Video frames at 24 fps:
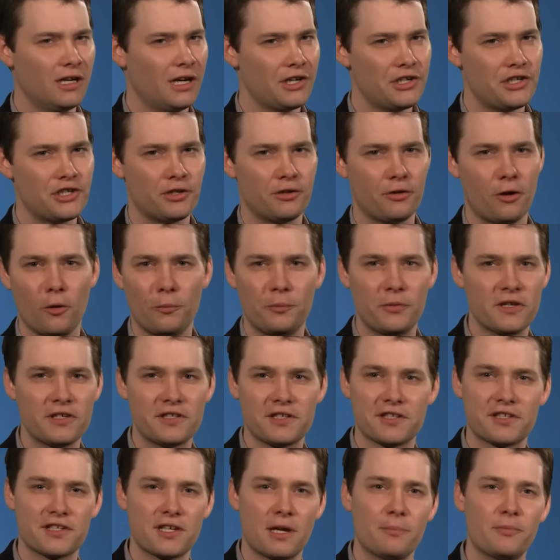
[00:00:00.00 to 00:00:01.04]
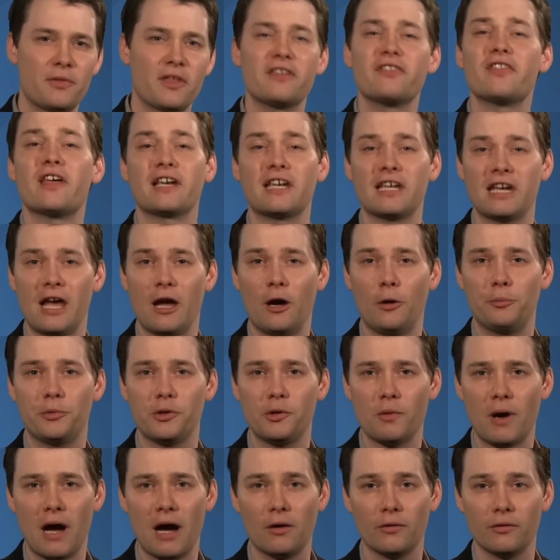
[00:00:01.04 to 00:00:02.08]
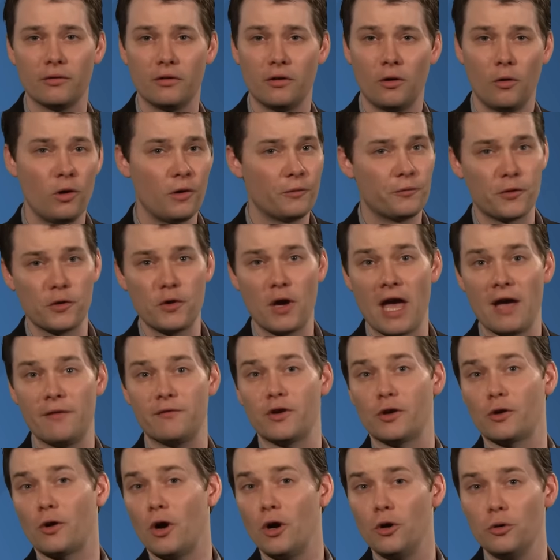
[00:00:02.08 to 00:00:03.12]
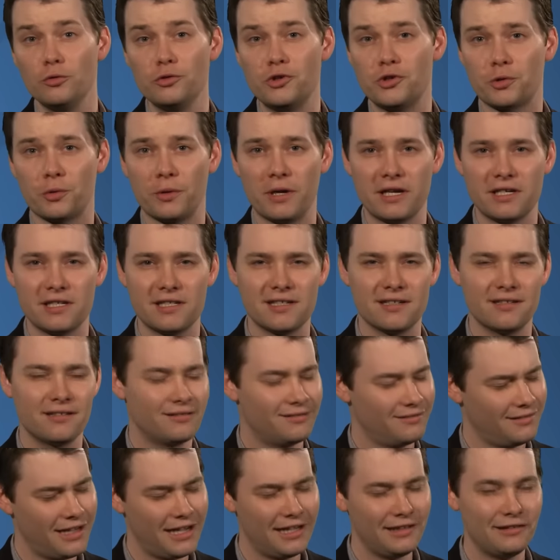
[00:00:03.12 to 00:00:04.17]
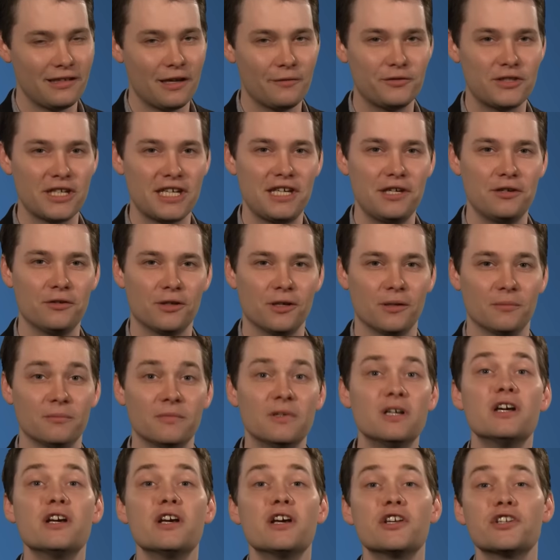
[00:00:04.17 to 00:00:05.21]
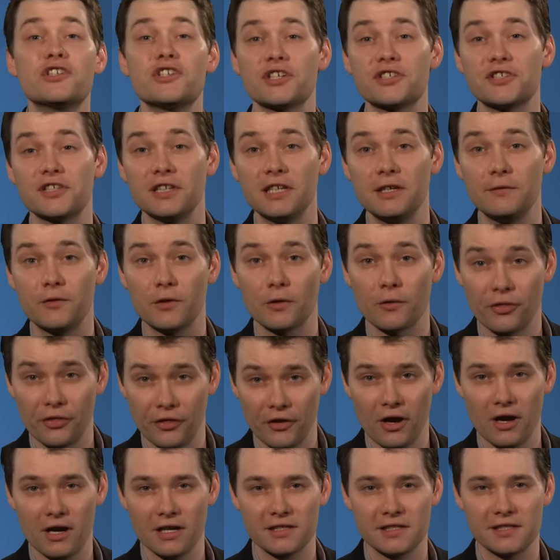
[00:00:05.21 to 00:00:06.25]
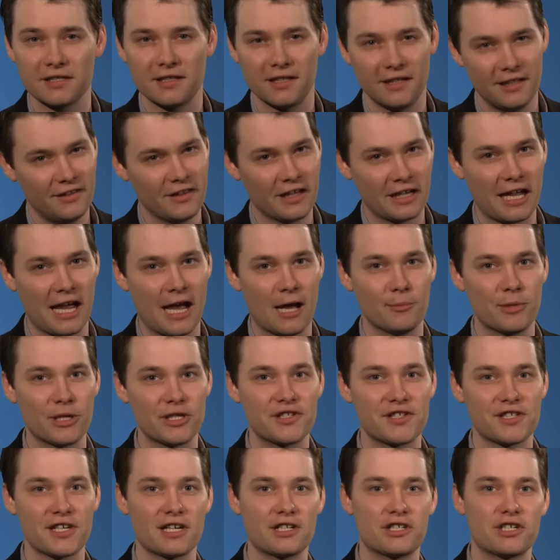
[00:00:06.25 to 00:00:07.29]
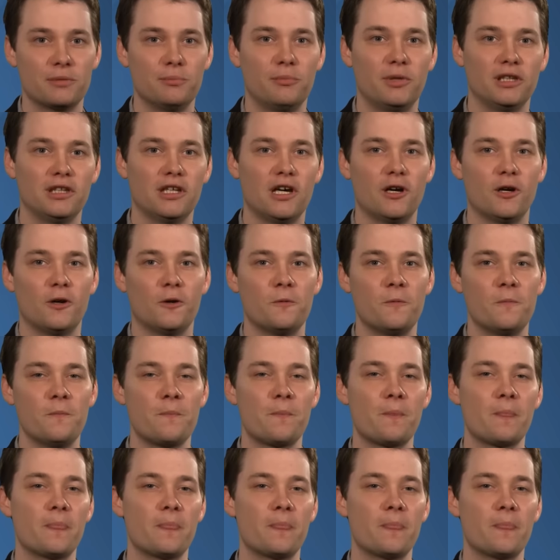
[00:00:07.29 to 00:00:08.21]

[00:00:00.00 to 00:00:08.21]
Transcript: I sure hope this is something that can help you out. Or if you have your own tricks, I'd love to hear them. Just leave your thoughts in the comments section below.